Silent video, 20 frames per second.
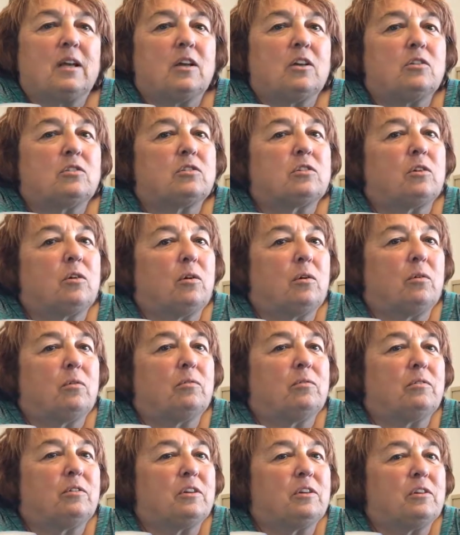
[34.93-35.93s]

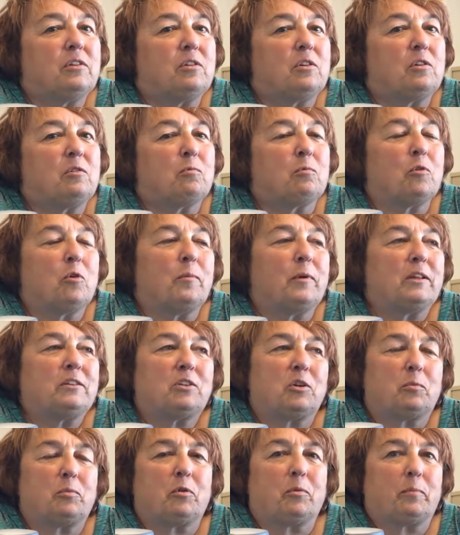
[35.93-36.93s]
So
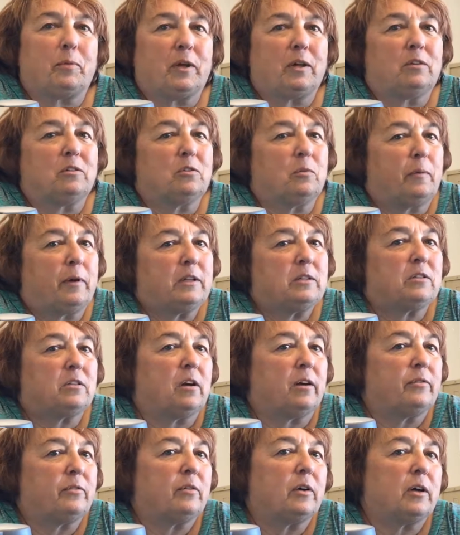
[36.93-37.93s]
robots are propelled by
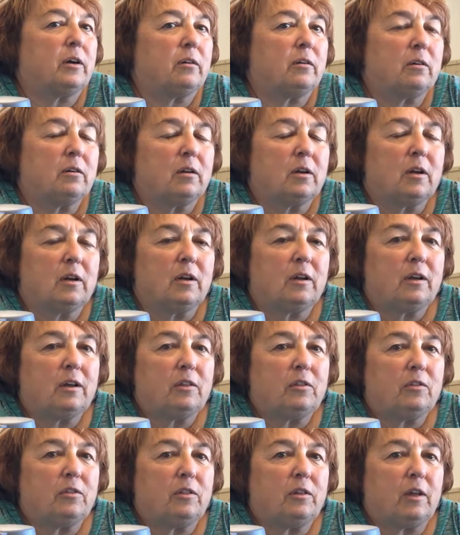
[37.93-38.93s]
software.
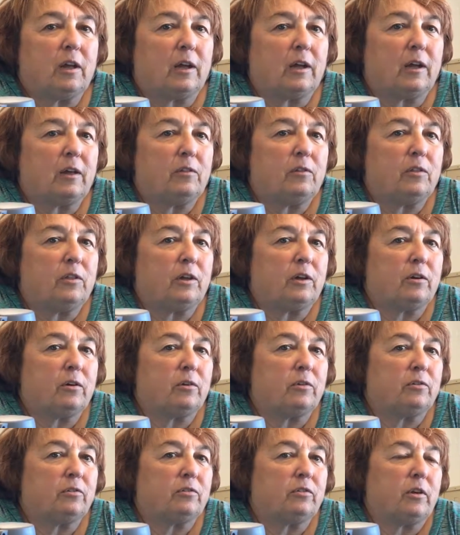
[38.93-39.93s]

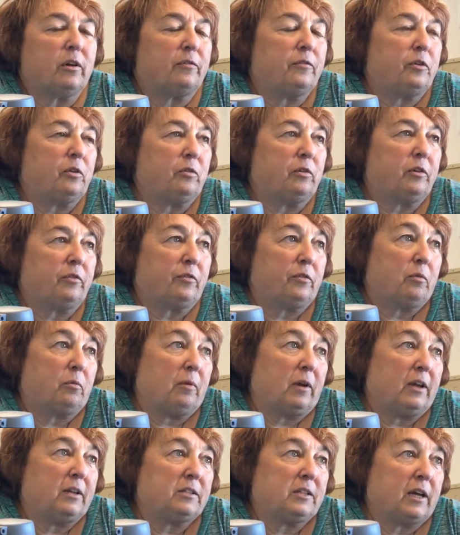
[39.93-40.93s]
There's a few different
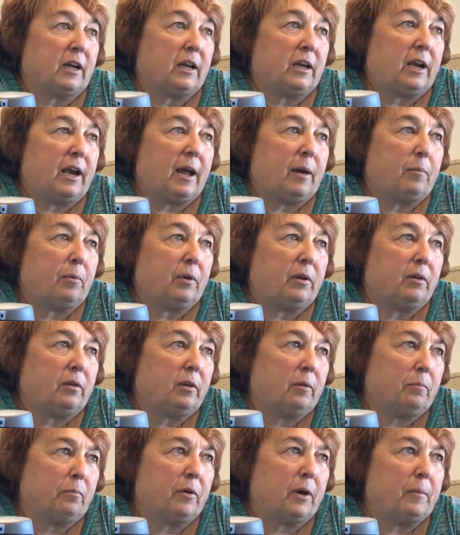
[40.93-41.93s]
ways that can happen.
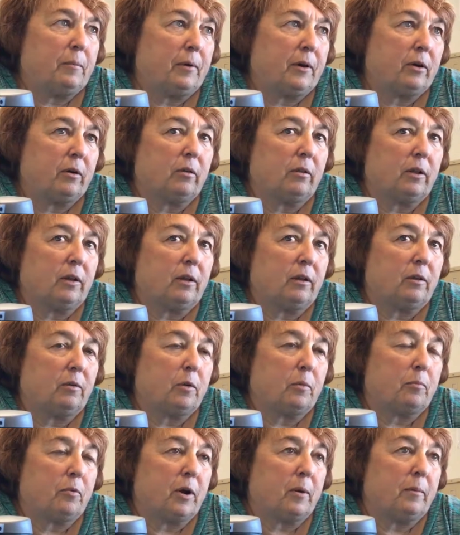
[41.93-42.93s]
The
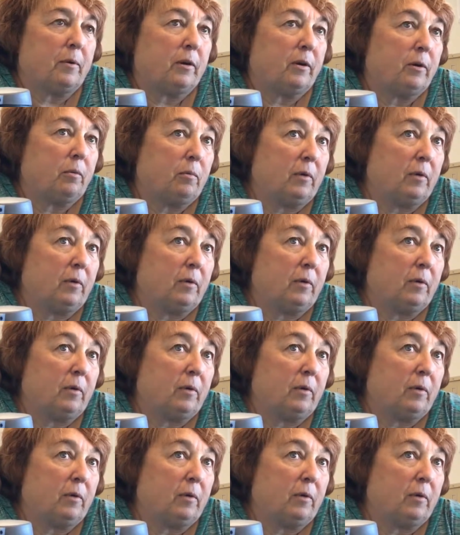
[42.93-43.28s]
primary